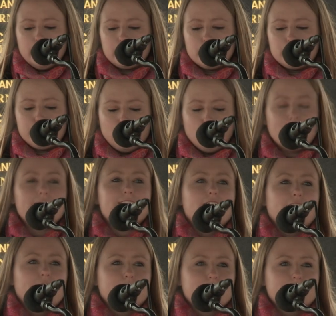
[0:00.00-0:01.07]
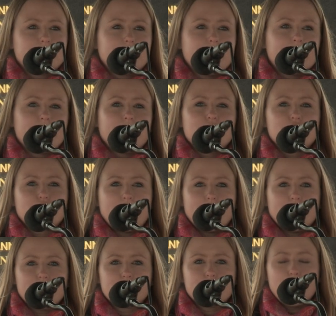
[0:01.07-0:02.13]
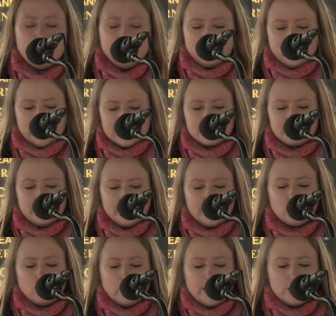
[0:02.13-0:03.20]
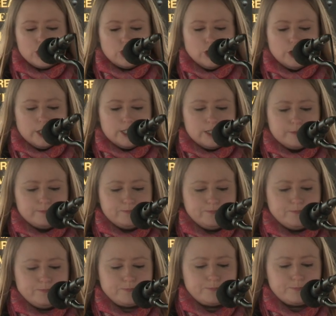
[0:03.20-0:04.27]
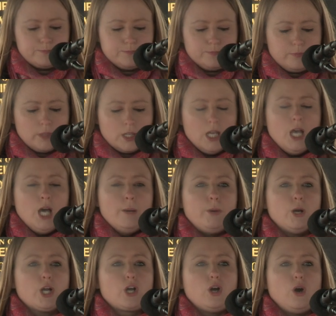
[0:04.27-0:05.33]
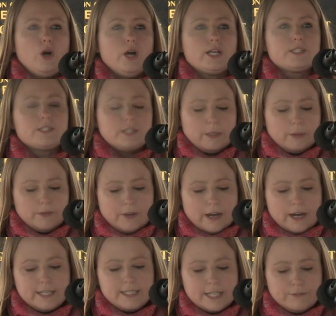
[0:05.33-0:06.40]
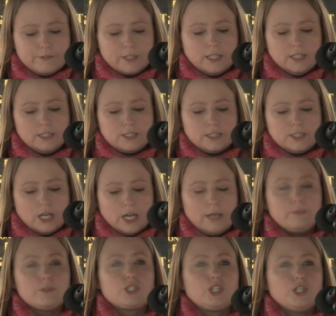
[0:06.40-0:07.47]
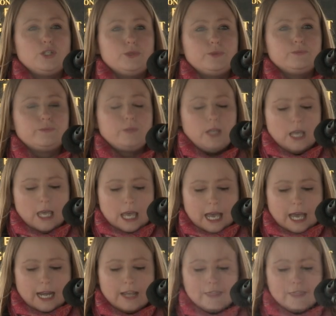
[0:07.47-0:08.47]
of the funny times that they shared brings me great joy. But of course, there were very difficult times too. And